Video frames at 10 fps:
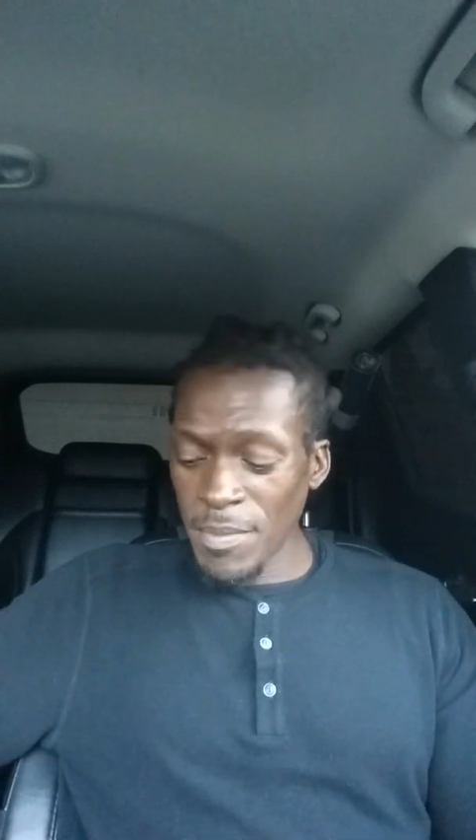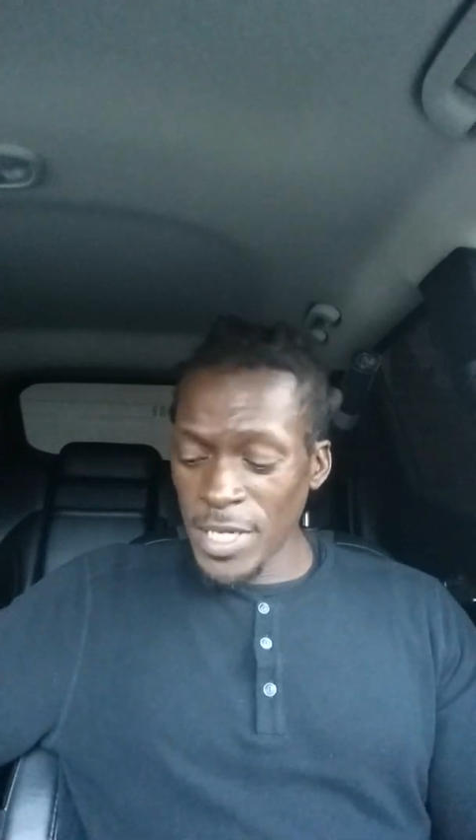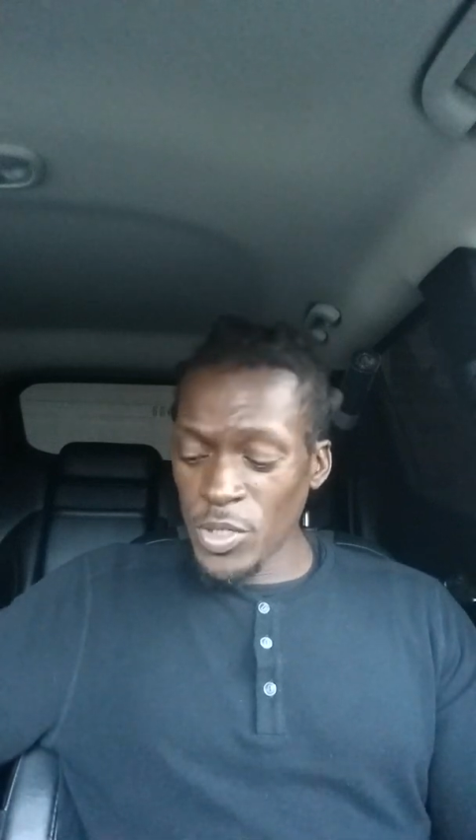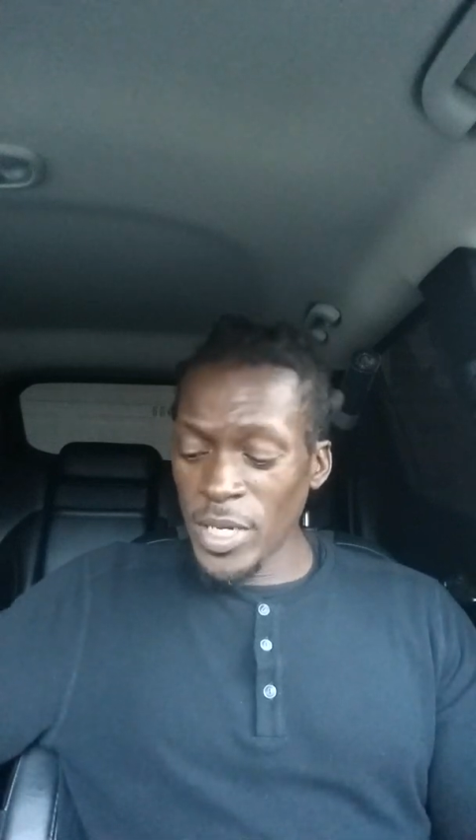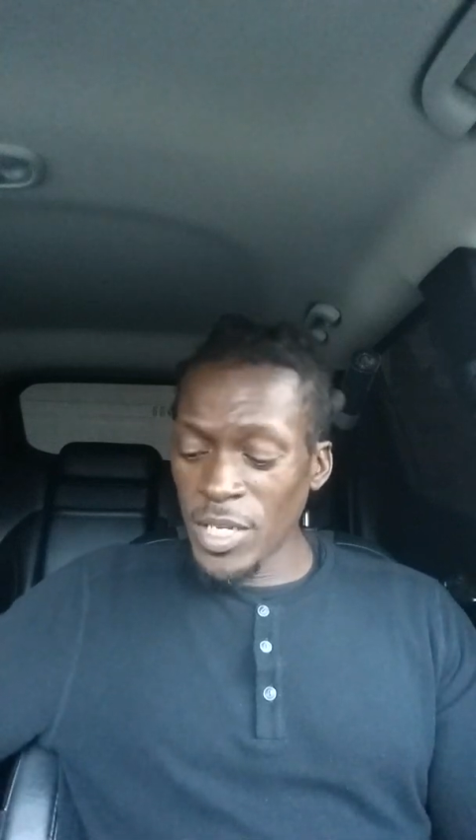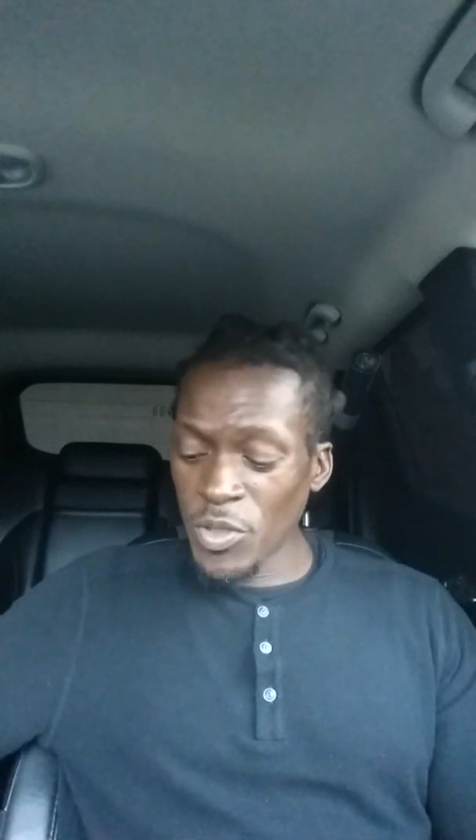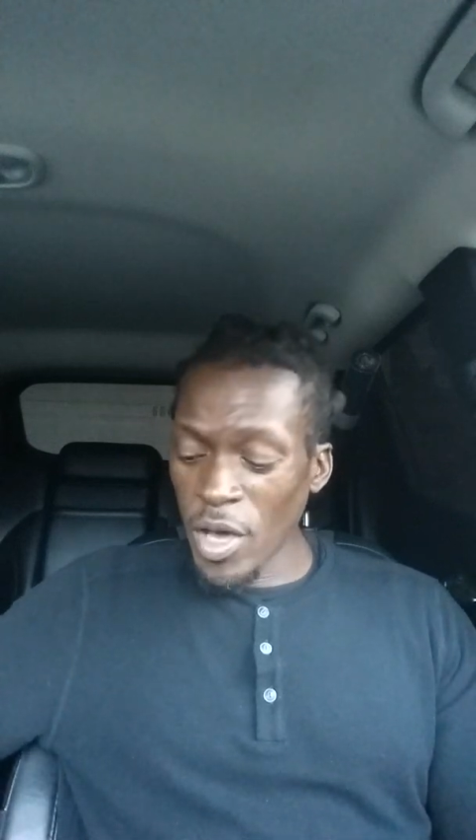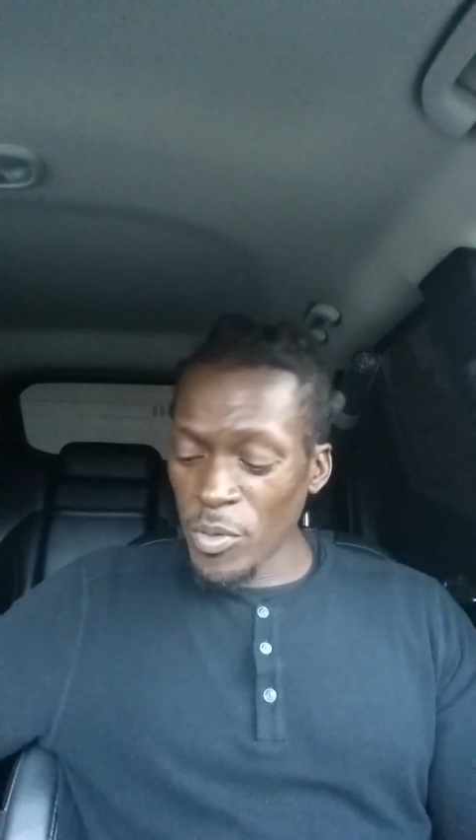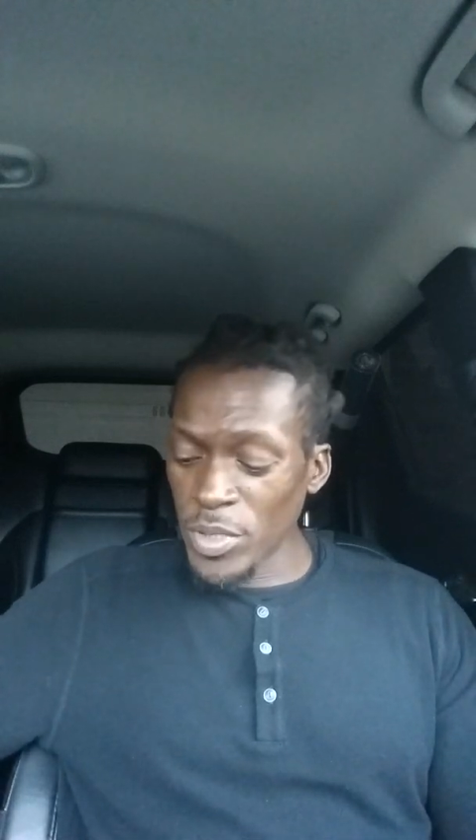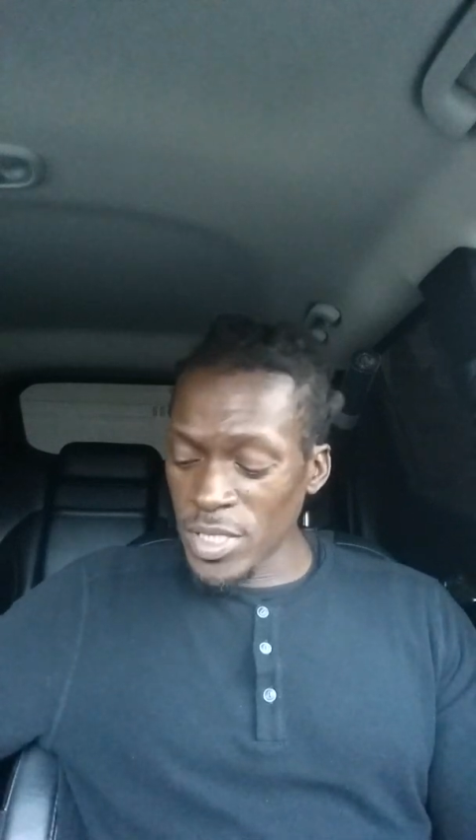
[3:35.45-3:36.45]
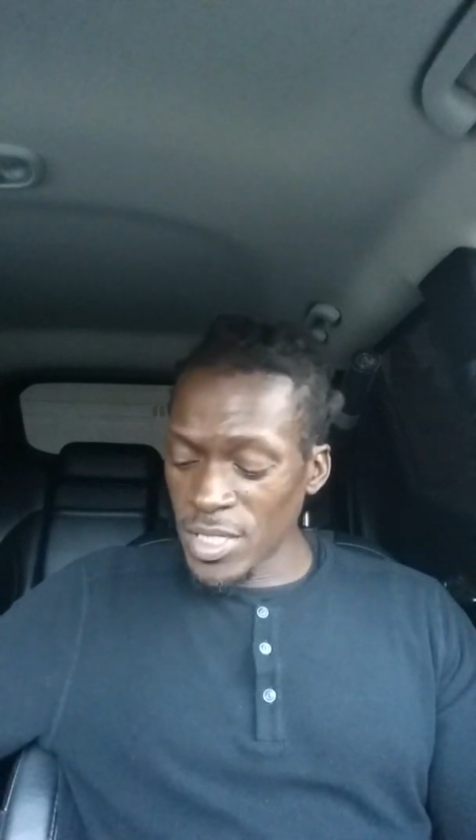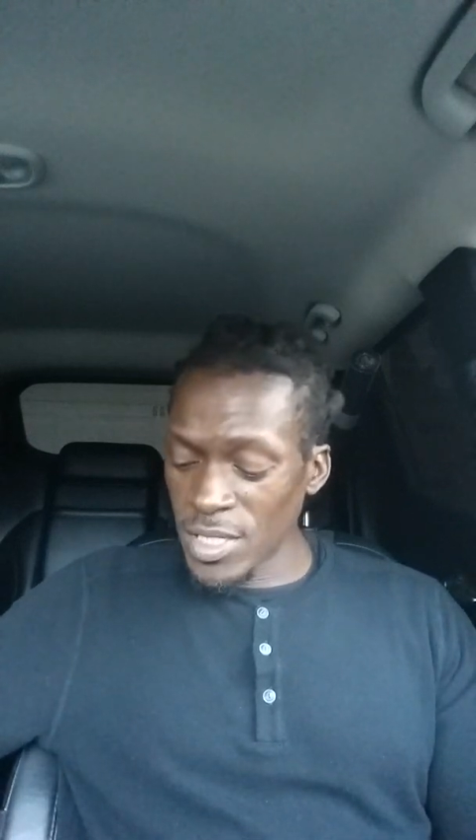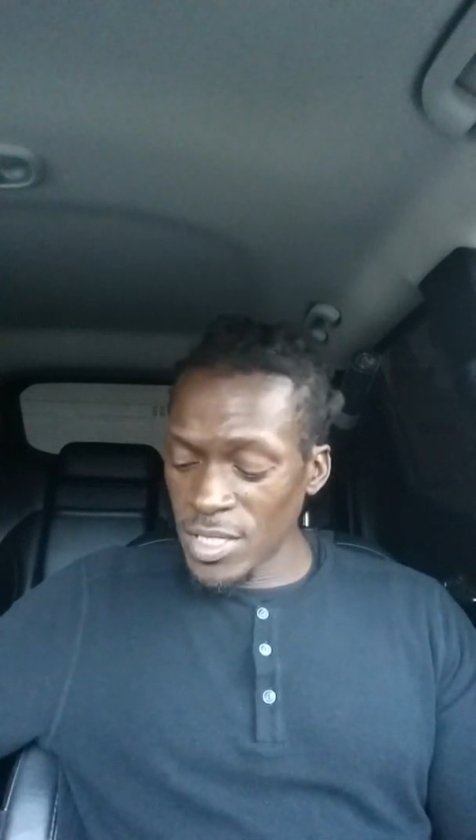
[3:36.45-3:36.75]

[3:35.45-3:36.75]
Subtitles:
My train of thought was